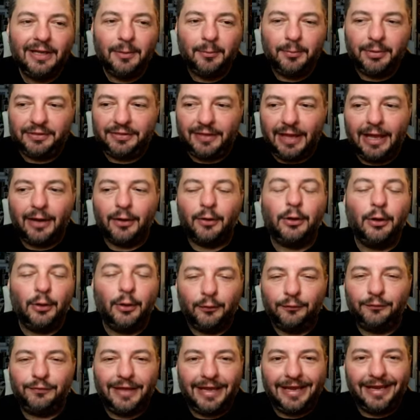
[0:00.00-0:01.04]
but I don't know
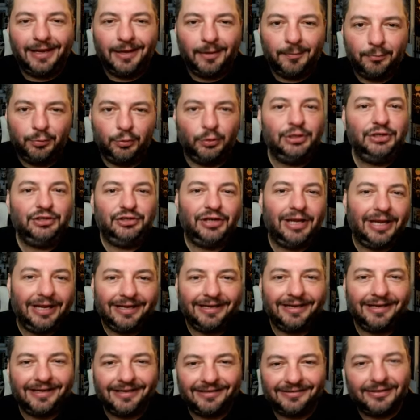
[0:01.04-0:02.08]
if they appreciated it.